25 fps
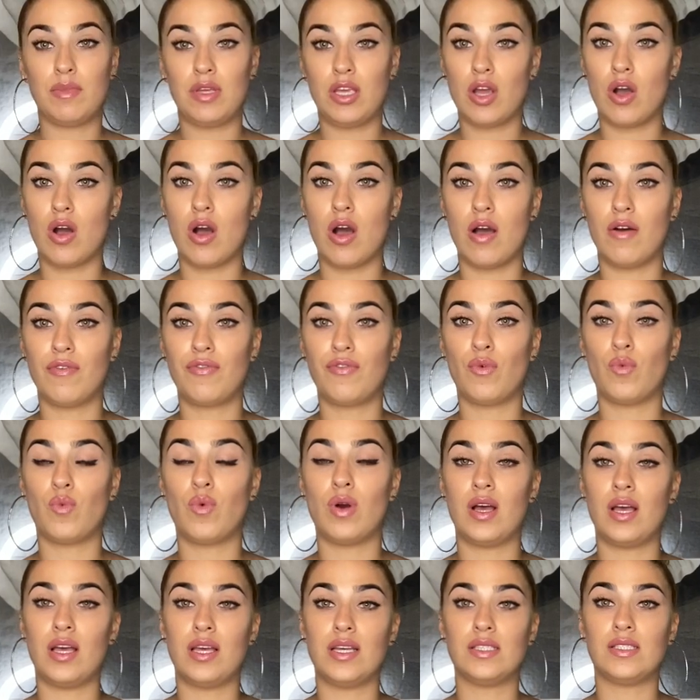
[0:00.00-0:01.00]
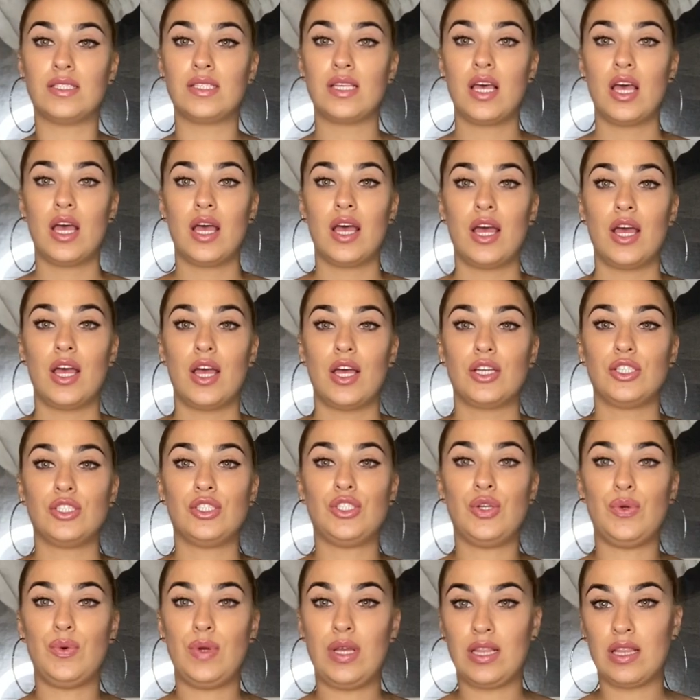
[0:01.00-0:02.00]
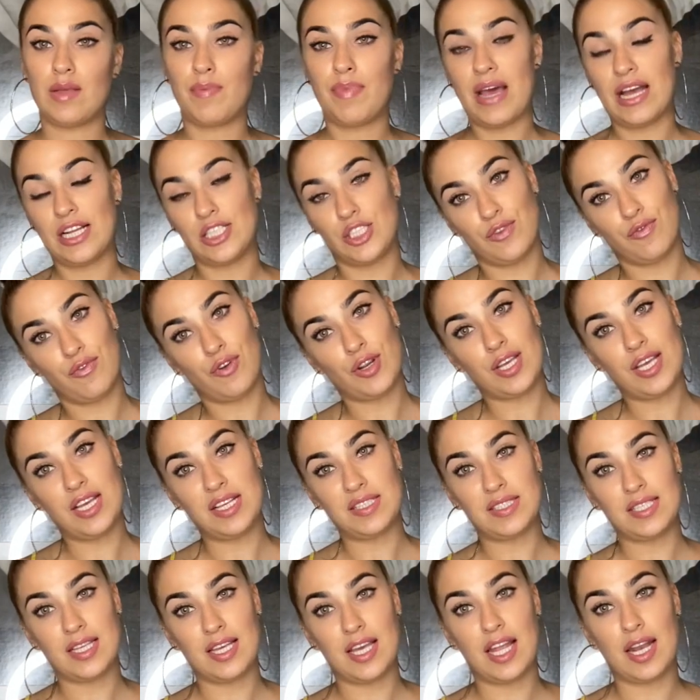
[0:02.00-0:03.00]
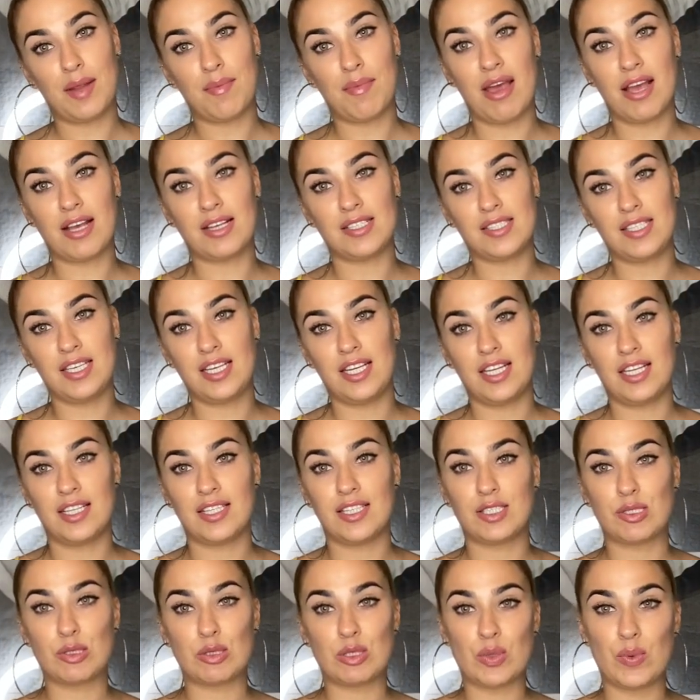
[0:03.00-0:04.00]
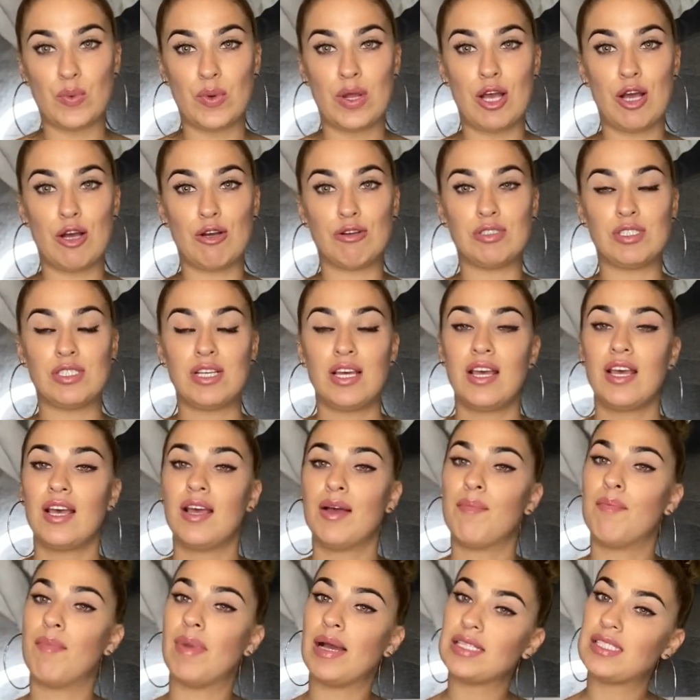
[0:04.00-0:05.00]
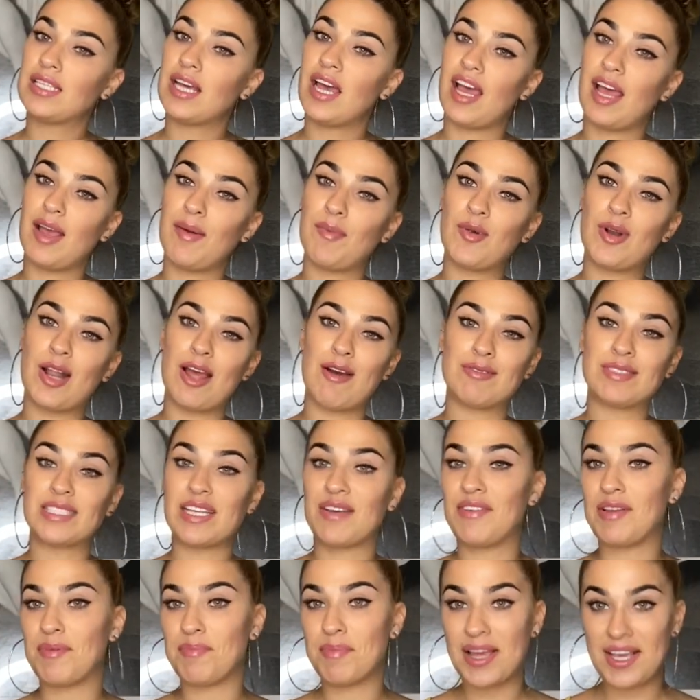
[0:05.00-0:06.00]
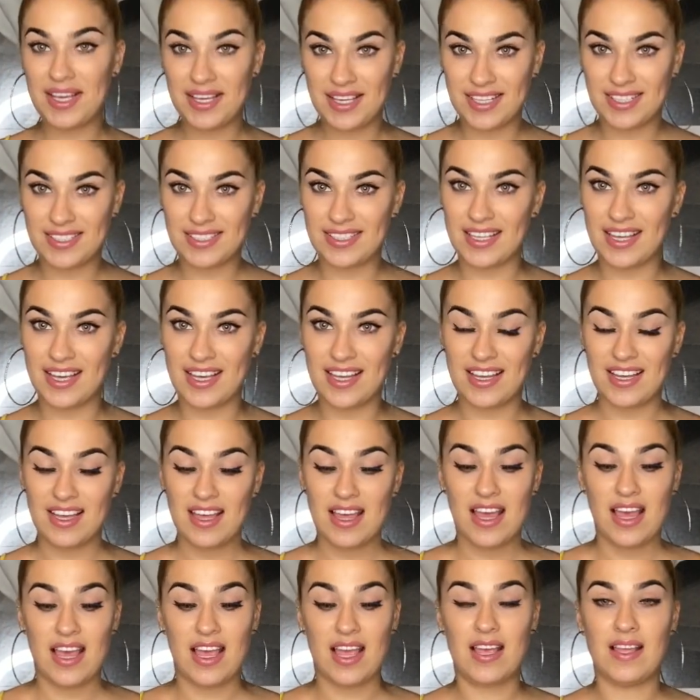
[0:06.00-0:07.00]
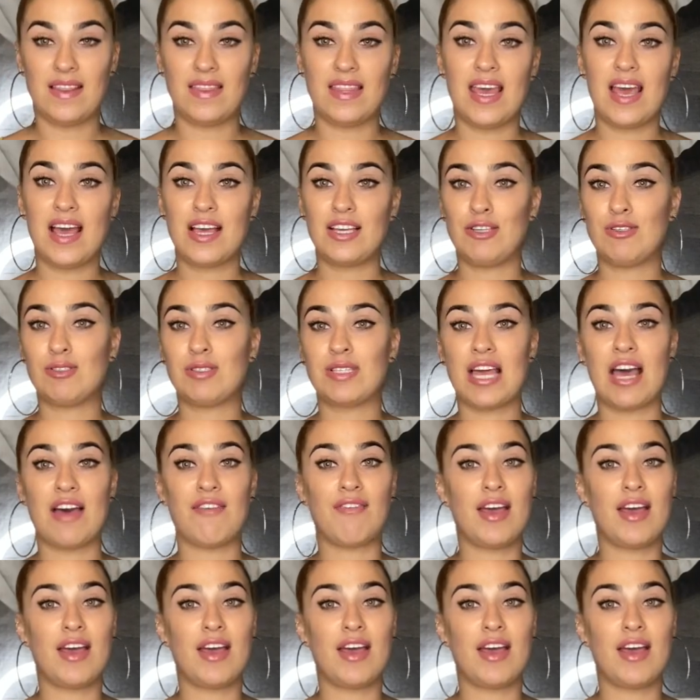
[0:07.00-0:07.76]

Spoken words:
off was doing the pageant for Quinceañera magazine. This was around my time when I was having my quince, and they used to have